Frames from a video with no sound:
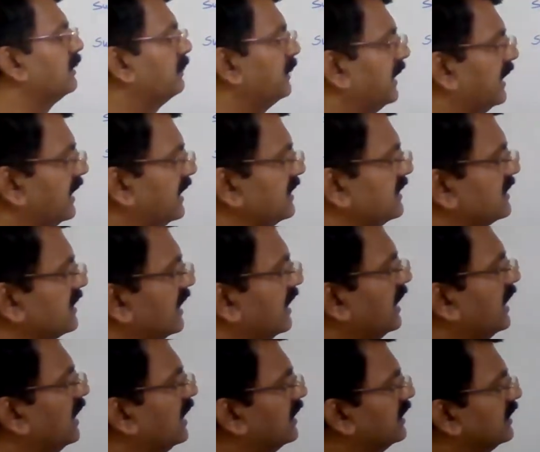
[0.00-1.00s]
pairs.
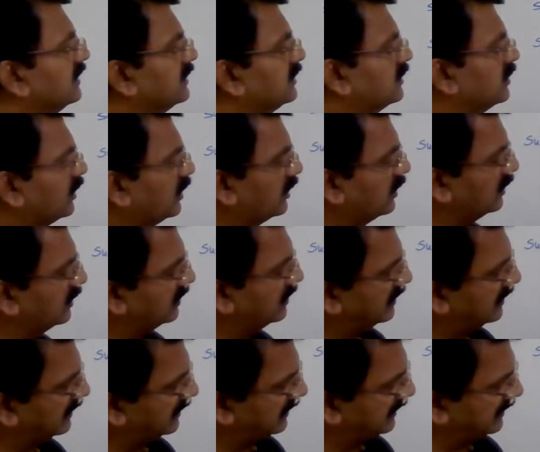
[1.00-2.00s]
So
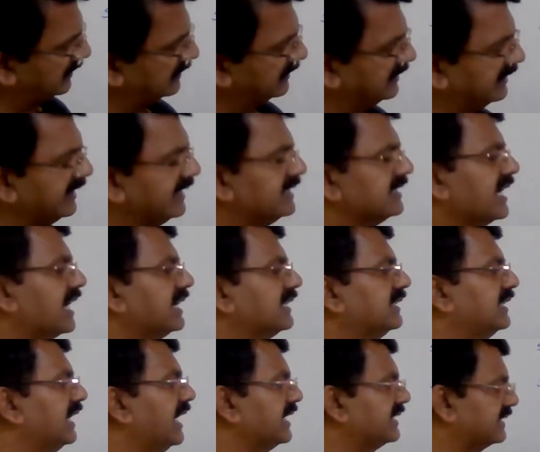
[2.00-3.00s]
these are
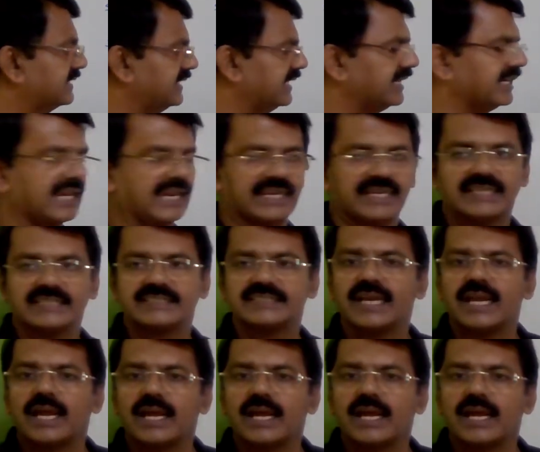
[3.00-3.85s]
the exterior angles.